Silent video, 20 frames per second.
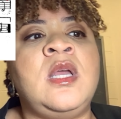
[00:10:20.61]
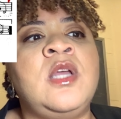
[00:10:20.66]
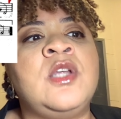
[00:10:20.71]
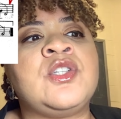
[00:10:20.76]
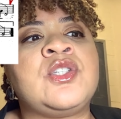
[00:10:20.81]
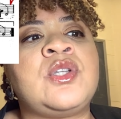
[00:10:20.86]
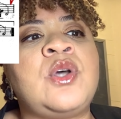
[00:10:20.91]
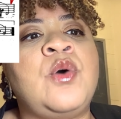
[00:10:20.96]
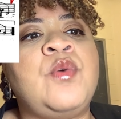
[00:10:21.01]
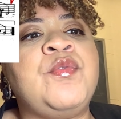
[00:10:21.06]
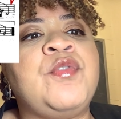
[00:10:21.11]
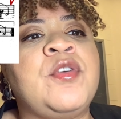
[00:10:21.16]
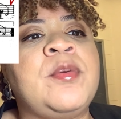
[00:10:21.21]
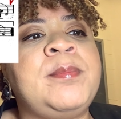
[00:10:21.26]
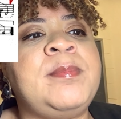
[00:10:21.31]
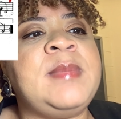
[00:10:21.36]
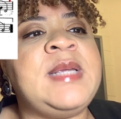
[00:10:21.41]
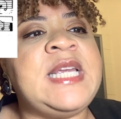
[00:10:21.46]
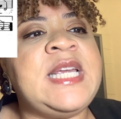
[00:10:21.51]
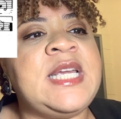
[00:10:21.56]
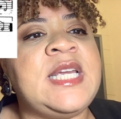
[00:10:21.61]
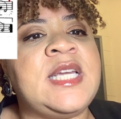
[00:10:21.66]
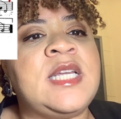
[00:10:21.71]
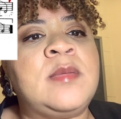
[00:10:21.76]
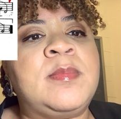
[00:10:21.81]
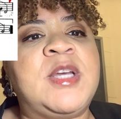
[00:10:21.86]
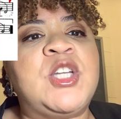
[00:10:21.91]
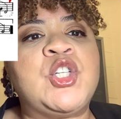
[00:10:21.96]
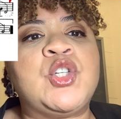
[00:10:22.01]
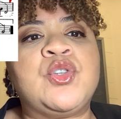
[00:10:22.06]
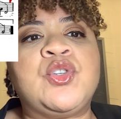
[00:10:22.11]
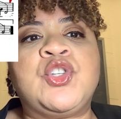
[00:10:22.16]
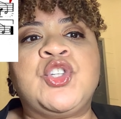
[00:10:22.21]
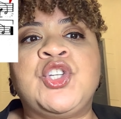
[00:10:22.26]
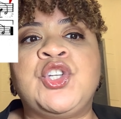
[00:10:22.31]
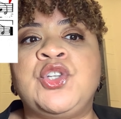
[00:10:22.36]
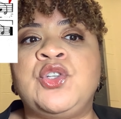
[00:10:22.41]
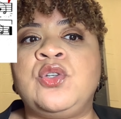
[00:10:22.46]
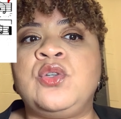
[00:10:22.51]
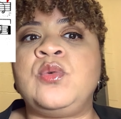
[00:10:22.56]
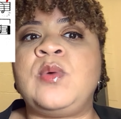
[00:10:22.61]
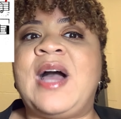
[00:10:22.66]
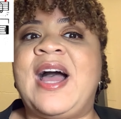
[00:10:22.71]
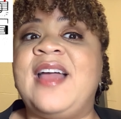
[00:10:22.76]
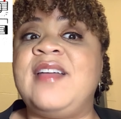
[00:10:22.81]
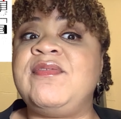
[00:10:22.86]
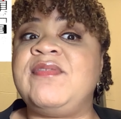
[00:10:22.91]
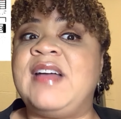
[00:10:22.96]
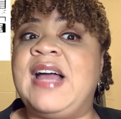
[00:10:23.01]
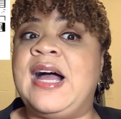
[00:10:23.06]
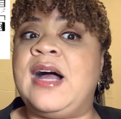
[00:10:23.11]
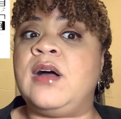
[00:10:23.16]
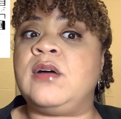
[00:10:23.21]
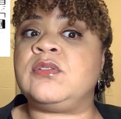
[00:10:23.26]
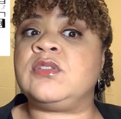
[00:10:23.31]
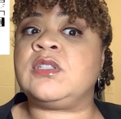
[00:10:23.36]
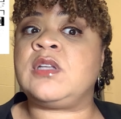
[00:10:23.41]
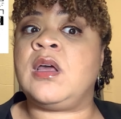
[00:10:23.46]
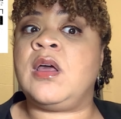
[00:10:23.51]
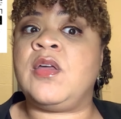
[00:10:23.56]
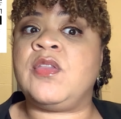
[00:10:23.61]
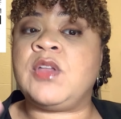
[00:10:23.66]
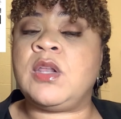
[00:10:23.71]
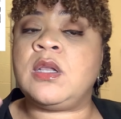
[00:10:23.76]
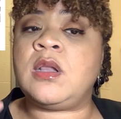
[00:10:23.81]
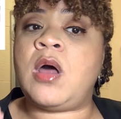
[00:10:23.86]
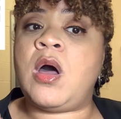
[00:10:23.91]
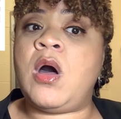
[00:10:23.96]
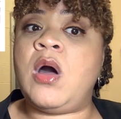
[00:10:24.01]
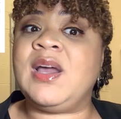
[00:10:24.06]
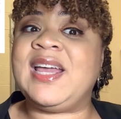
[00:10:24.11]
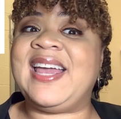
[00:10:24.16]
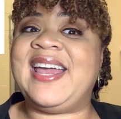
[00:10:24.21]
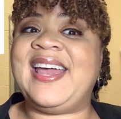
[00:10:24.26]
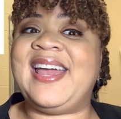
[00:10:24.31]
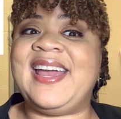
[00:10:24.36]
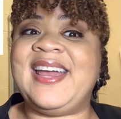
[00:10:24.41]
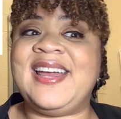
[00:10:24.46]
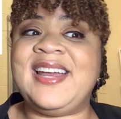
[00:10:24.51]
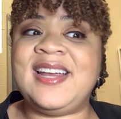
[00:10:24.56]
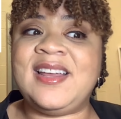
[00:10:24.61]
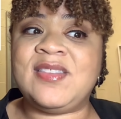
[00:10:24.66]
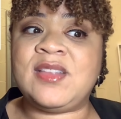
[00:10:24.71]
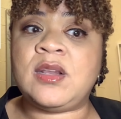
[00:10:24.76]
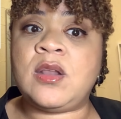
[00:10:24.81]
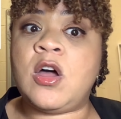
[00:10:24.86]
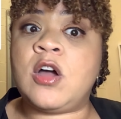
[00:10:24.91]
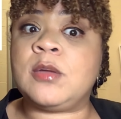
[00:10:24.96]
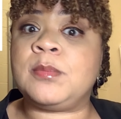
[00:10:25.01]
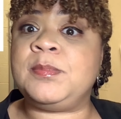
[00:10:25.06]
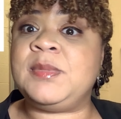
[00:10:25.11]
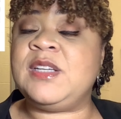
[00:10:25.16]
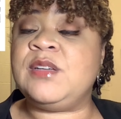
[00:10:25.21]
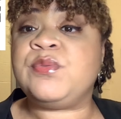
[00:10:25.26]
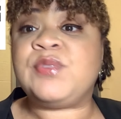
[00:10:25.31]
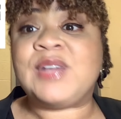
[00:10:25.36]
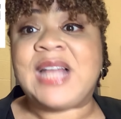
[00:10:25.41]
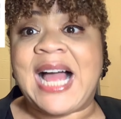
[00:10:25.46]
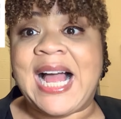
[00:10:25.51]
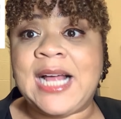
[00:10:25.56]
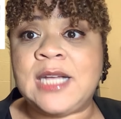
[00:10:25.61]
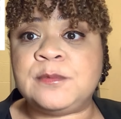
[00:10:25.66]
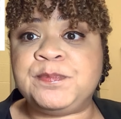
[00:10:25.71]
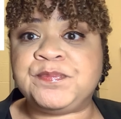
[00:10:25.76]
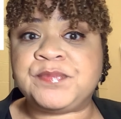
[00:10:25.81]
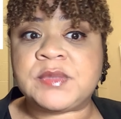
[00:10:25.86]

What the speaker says: So for me, in measure 2, I found the long A and the long B flat